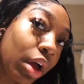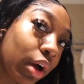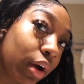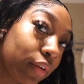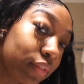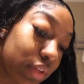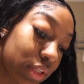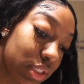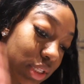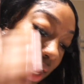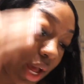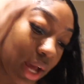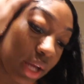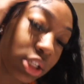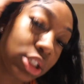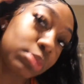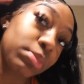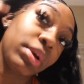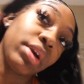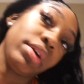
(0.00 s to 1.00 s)
of this
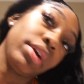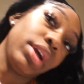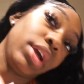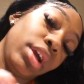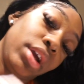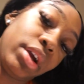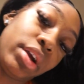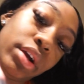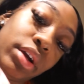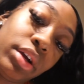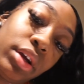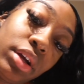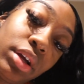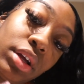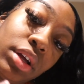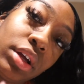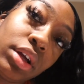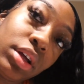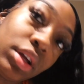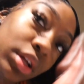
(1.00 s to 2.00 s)
Ashimary hair,
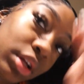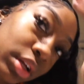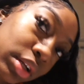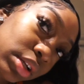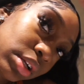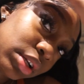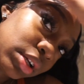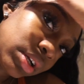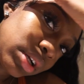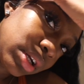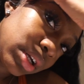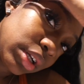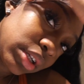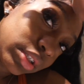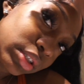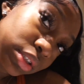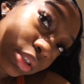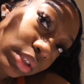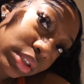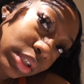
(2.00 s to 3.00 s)
cause